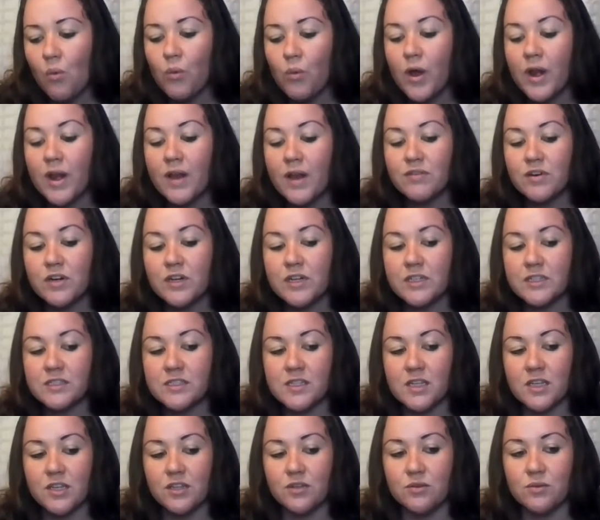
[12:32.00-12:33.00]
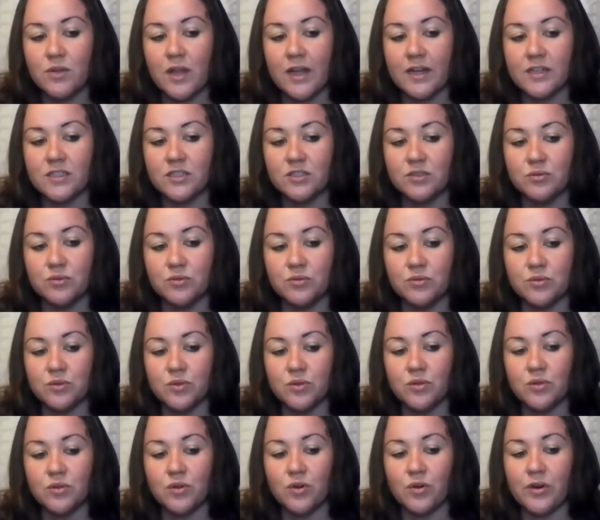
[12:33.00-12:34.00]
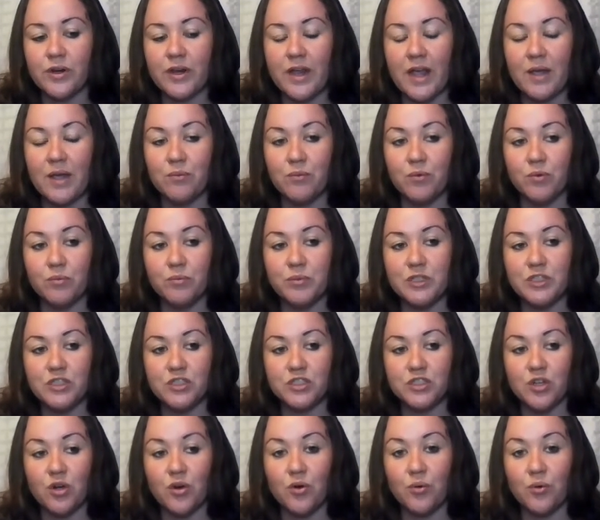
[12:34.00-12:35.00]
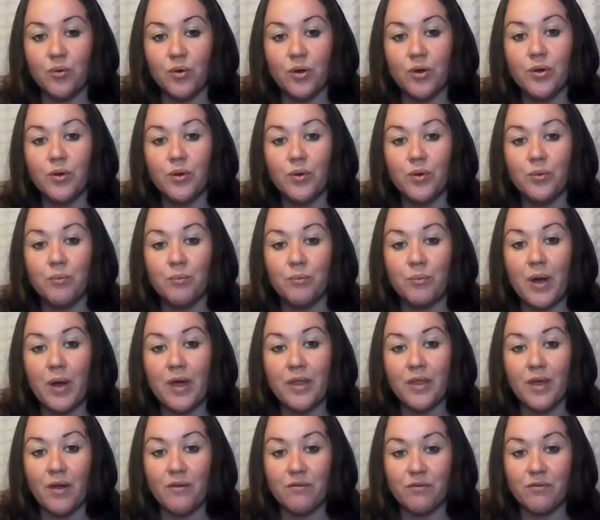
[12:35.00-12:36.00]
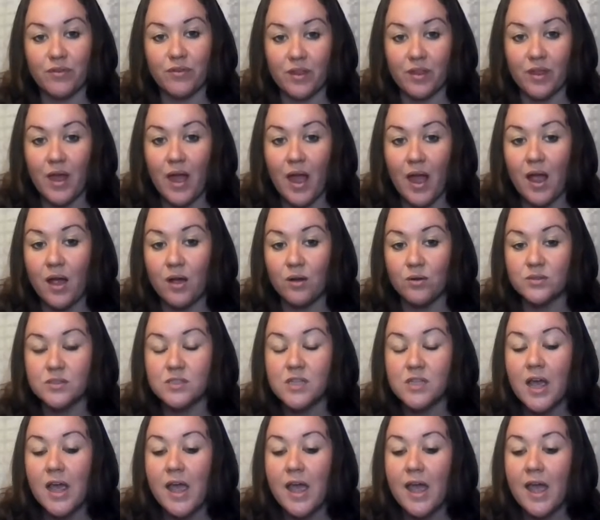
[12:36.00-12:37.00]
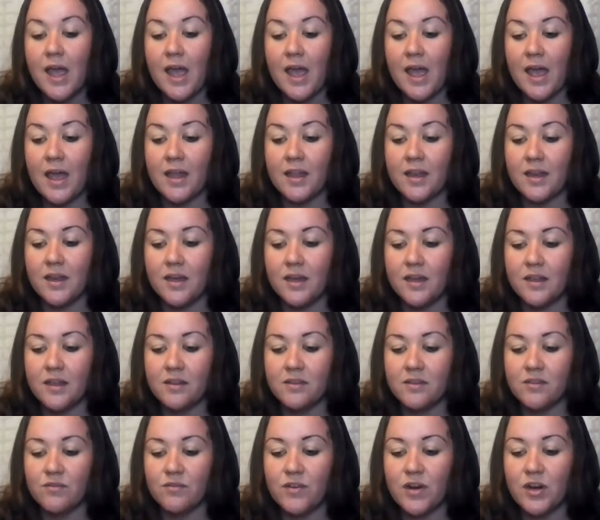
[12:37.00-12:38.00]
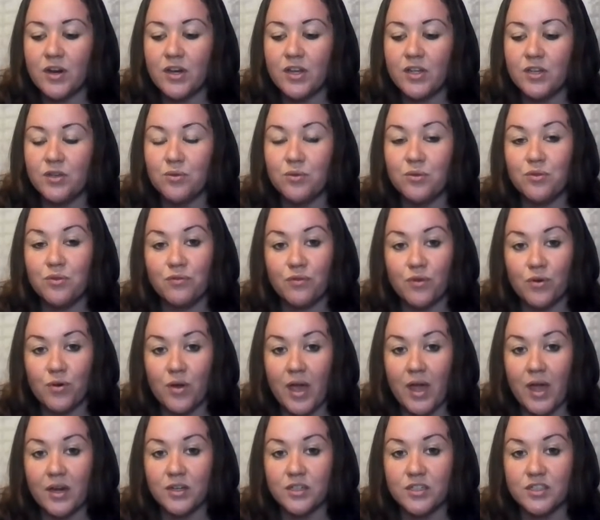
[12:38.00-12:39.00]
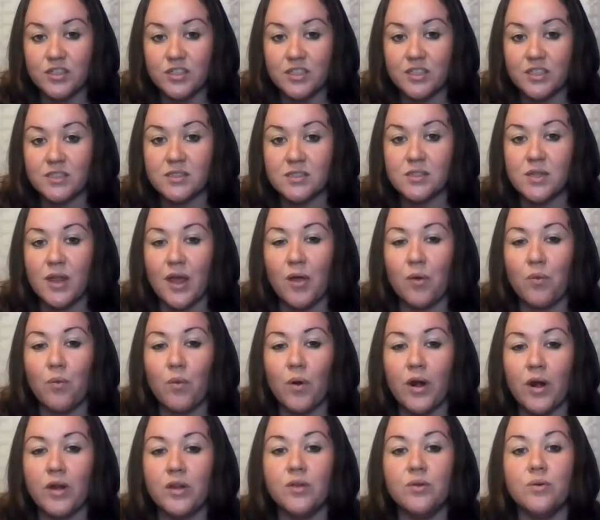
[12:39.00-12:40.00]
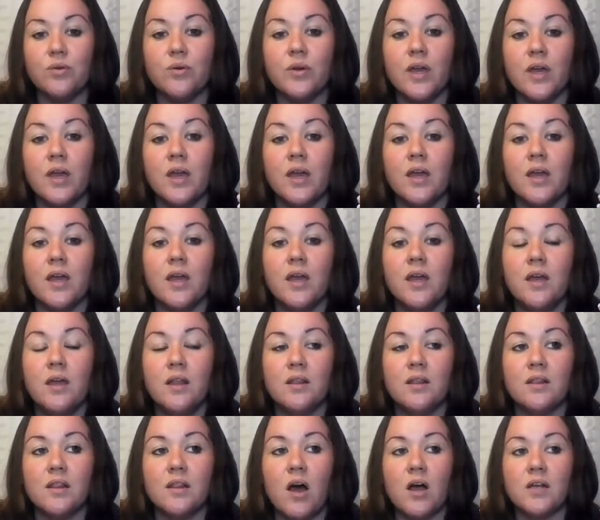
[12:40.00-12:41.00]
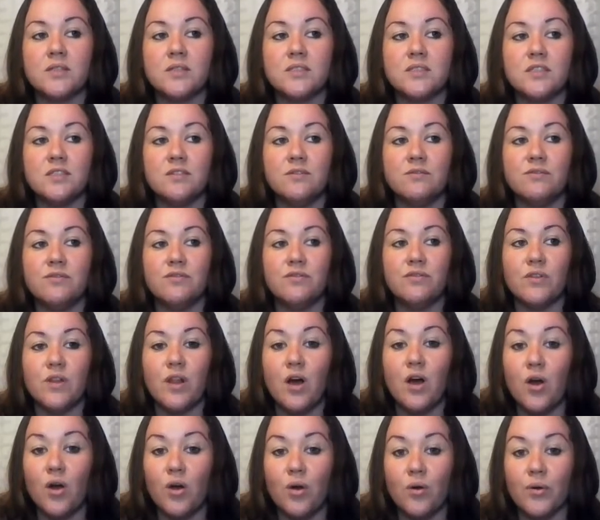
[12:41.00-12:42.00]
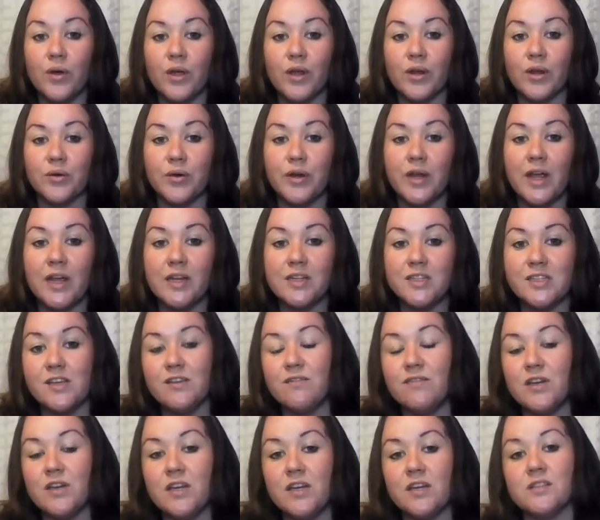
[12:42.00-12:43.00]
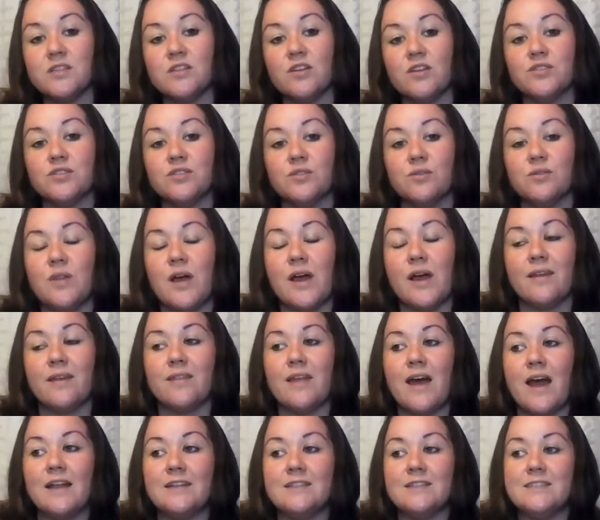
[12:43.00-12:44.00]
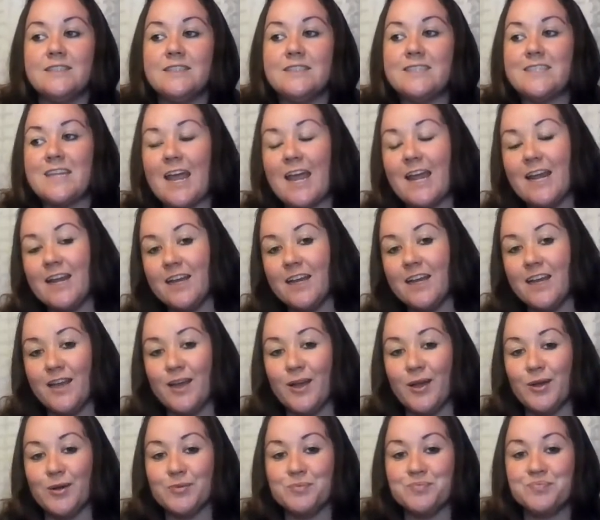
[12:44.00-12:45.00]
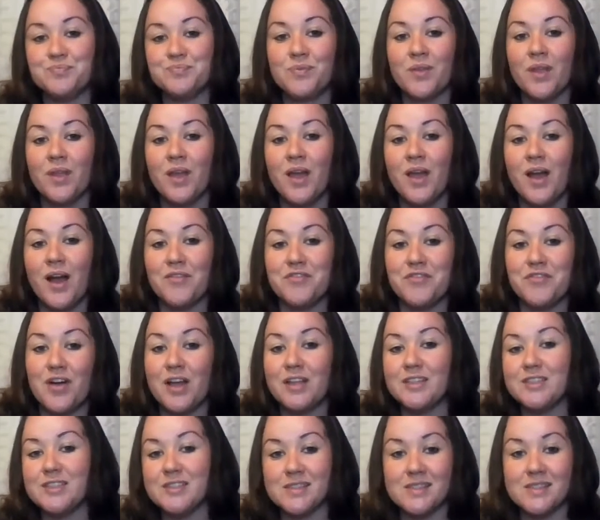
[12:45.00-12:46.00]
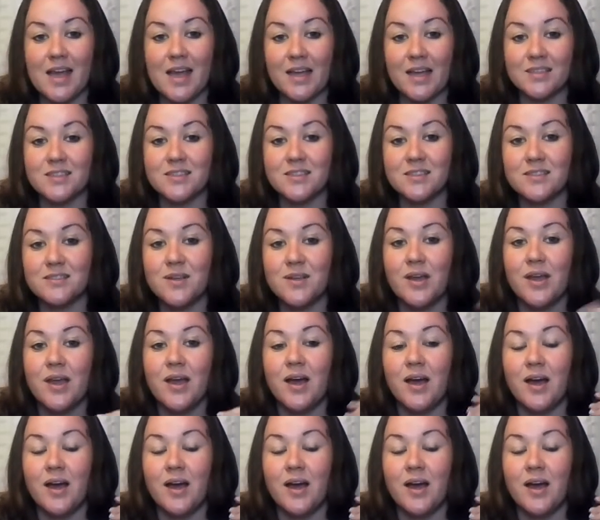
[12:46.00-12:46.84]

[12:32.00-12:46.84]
whatever it is that you like to create will be shown by that 5th house. And it's a very youthful energy. It's like where you get lost in flow and creativity. It's also like that dating, fun, sex